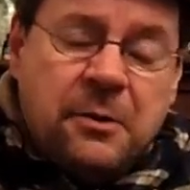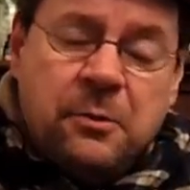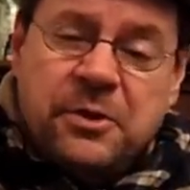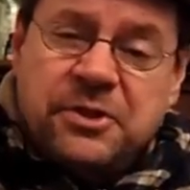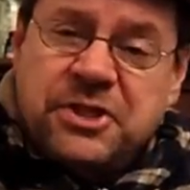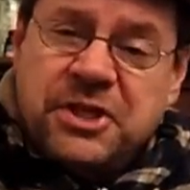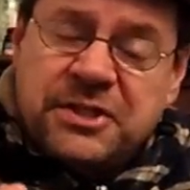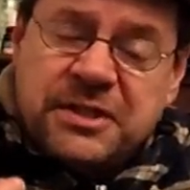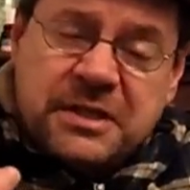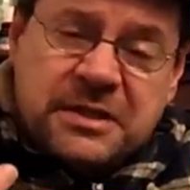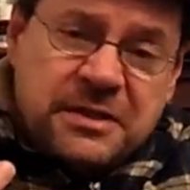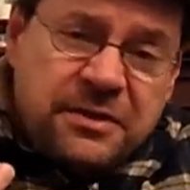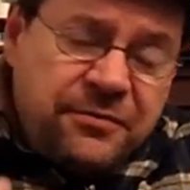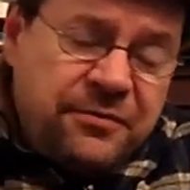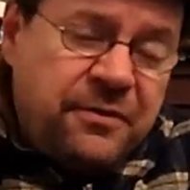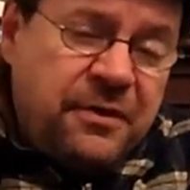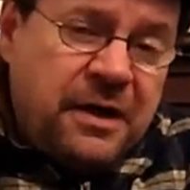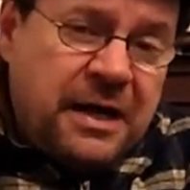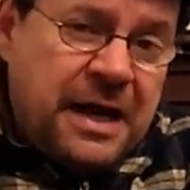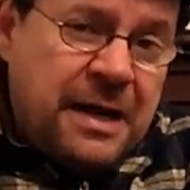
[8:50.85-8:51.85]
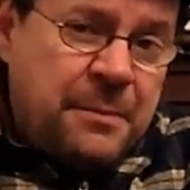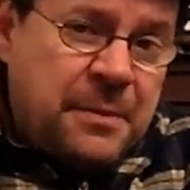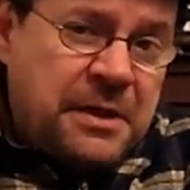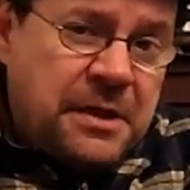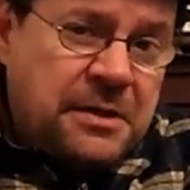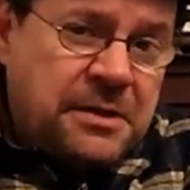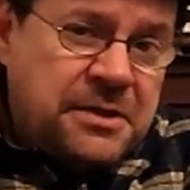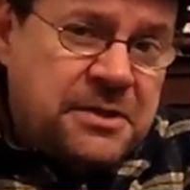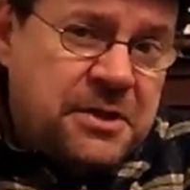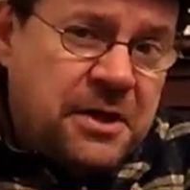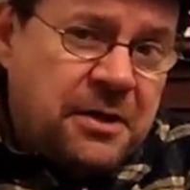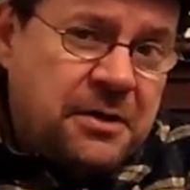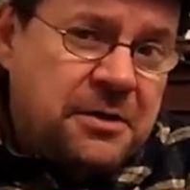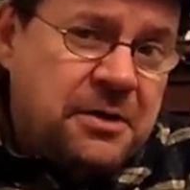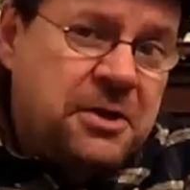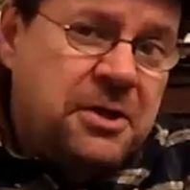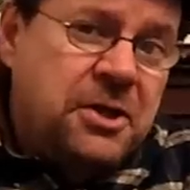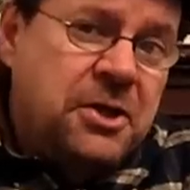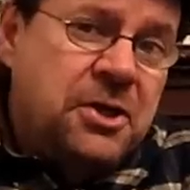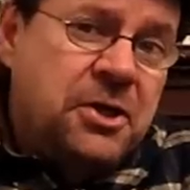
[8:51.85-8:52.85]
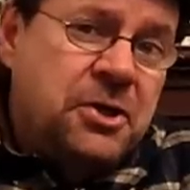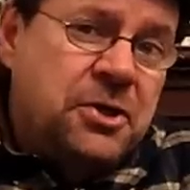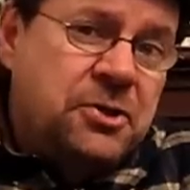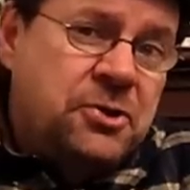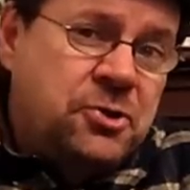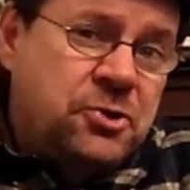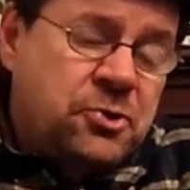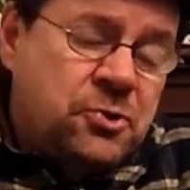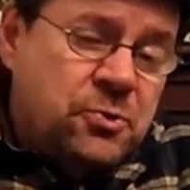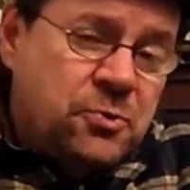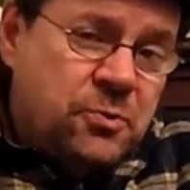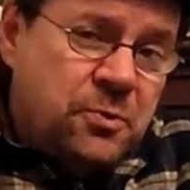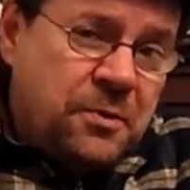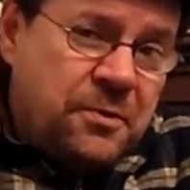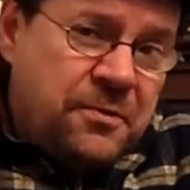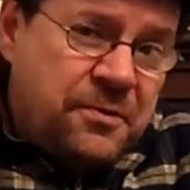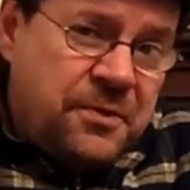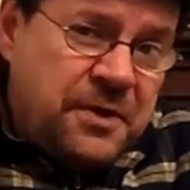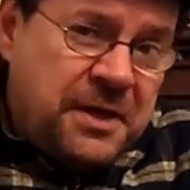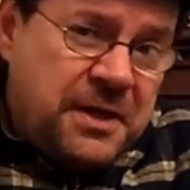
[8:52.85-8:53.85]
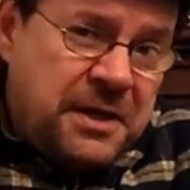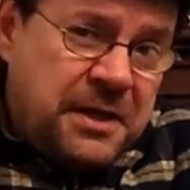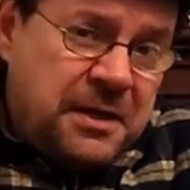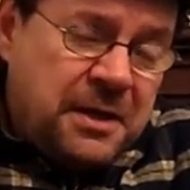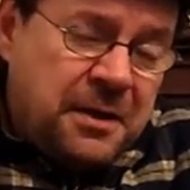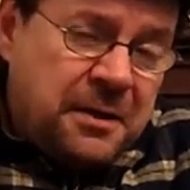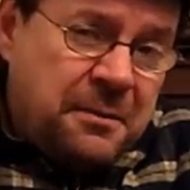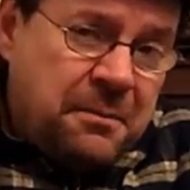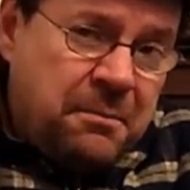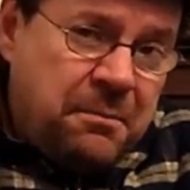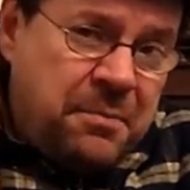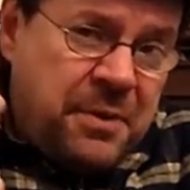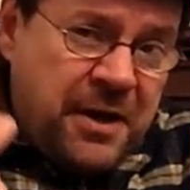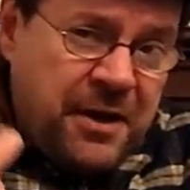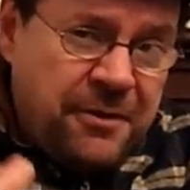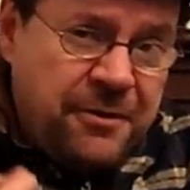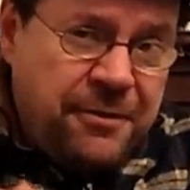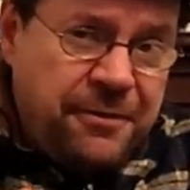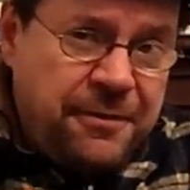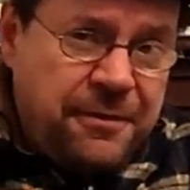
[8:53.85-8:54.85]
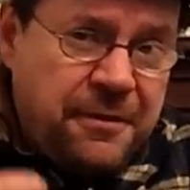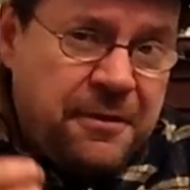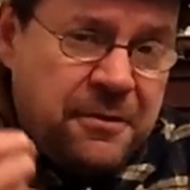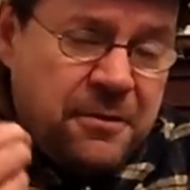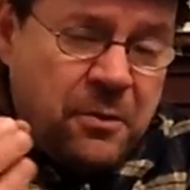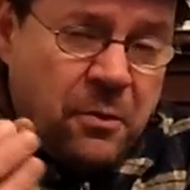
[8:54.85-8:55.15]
which is a different lemon in turn to the pith,